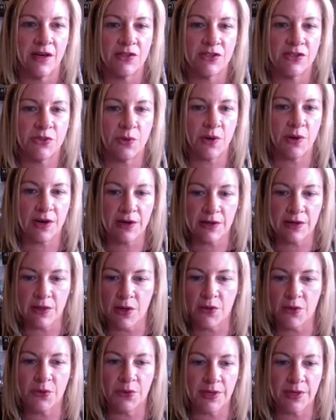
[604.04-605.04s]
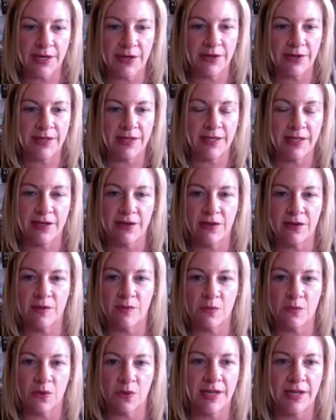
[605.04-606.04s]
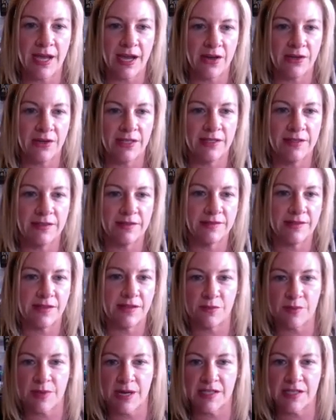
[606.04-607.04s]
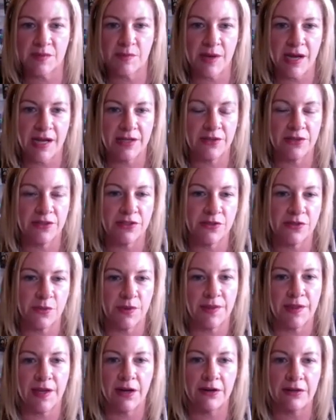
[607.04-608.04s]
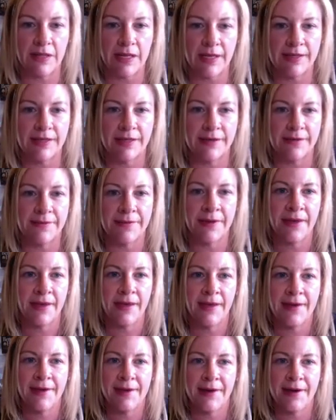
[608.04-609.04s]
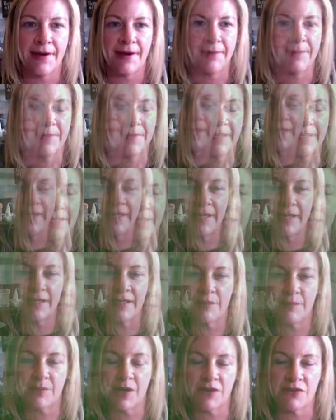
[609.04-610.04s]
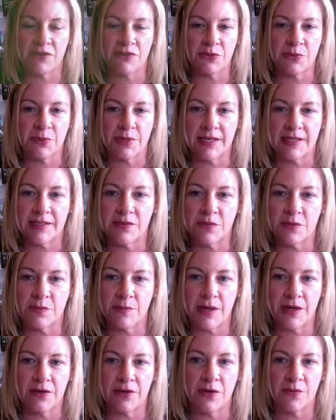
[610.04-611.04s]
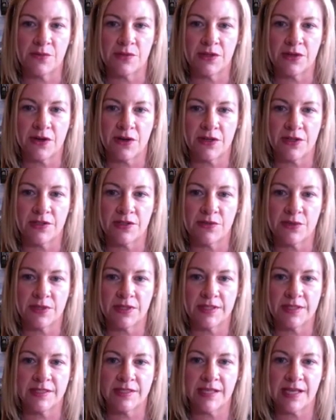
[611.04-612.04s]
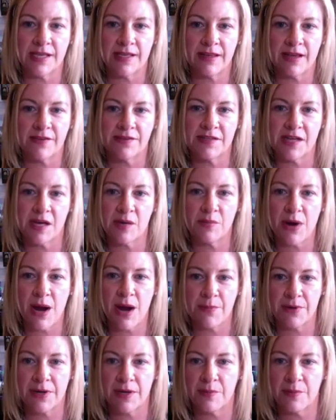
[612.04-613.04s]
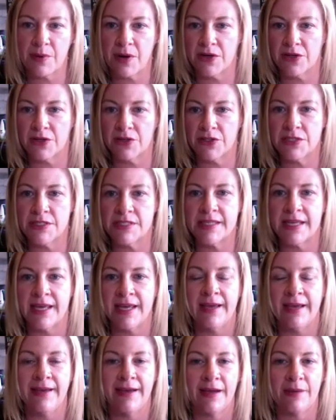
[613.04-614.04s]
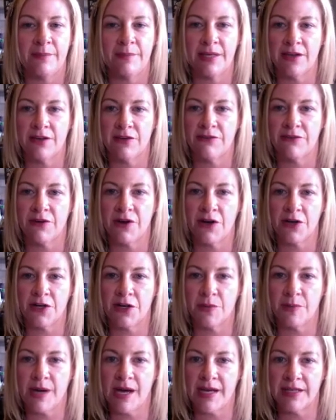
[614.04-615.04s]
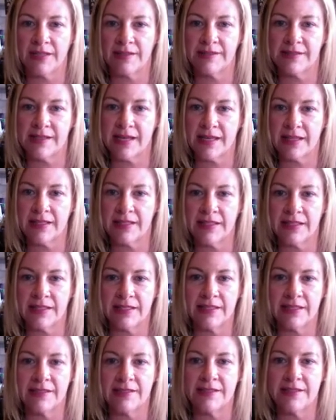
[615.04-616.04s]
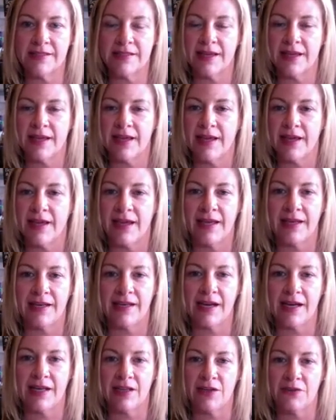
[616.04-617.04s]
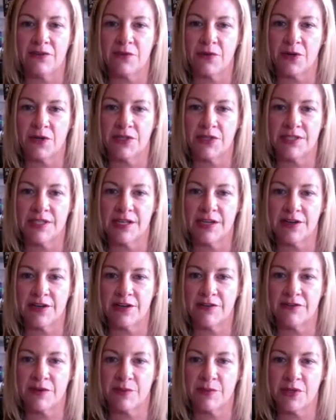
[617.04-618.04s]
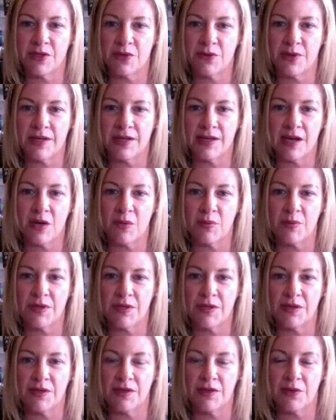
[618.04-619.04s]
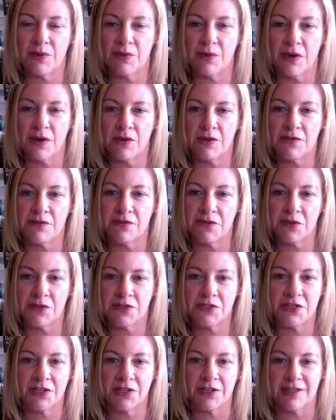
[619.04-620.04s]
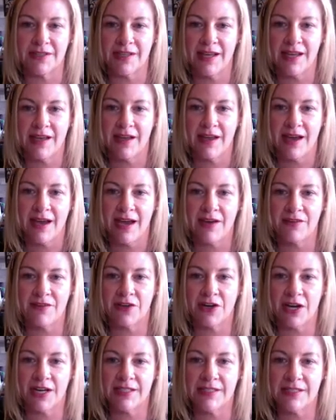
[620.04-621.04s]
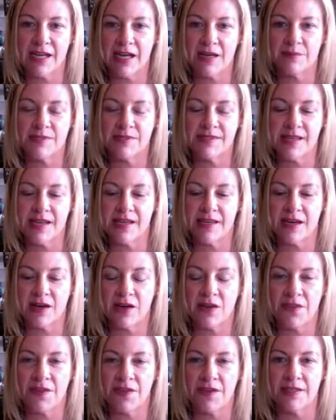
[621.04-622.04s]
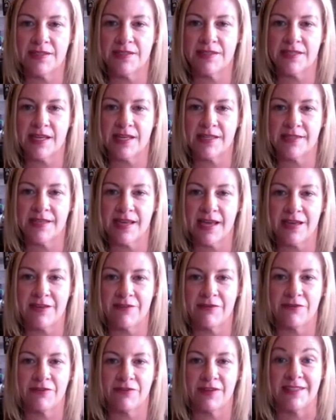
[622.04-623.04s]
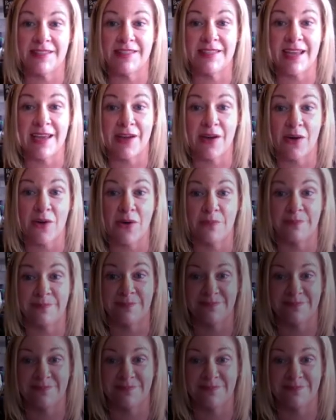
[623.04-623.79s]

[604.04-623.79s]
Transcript: our local area here in Moore County, Southern Pines, Pinehurst, North Carolina. And again, I'm Audrey Wiggins with Better Homes and Gardens Real Estate Lifestyle Property Partners. I'm here for all your buying and selling needs, and I look forward to hearing from you and helping you all in the future. Have a great time. Stay healthy, stay safe, and stay home.